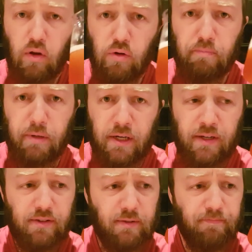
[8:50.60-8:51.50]
good
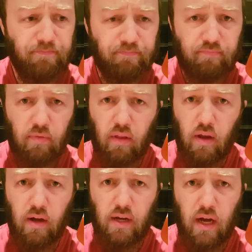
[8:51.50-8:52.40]
bitterness.
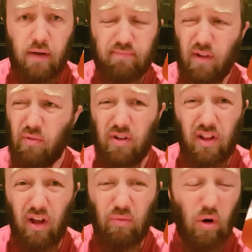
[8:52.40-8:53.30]
I really
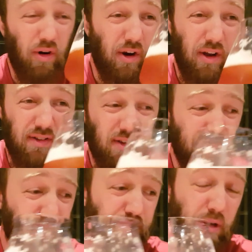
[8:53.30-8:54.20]
like Warrior as
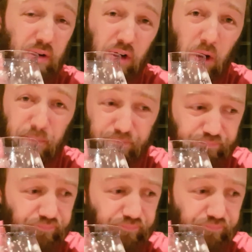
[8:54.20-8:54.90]
a bittering hop.